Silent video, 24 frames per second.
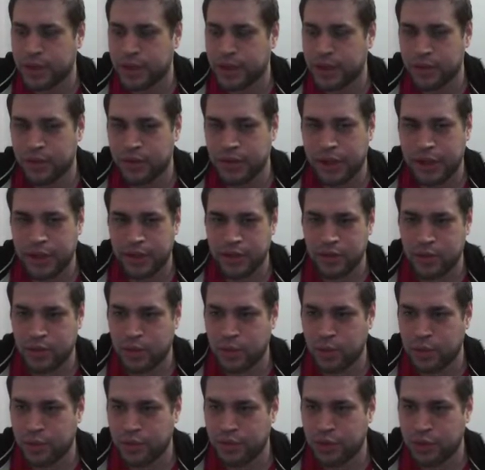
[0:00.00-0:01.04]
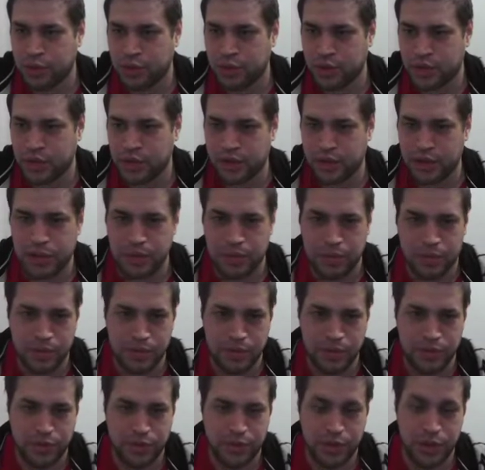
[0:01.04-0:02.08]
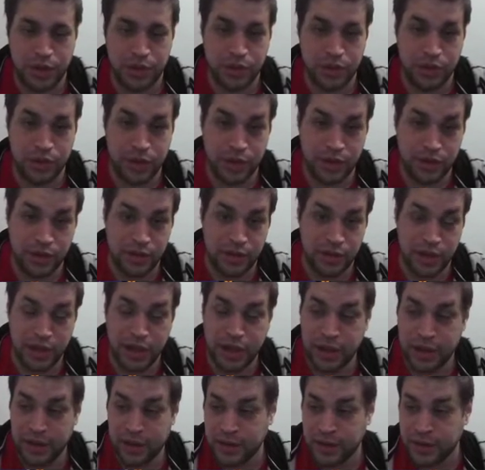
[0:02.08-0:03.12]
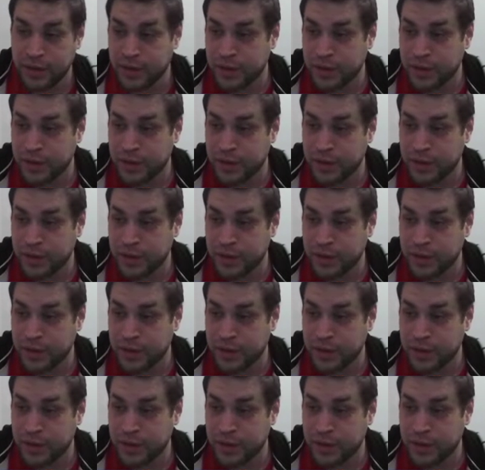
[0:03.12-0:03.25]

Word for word: I don't like to do reviews on the same videos as the guide.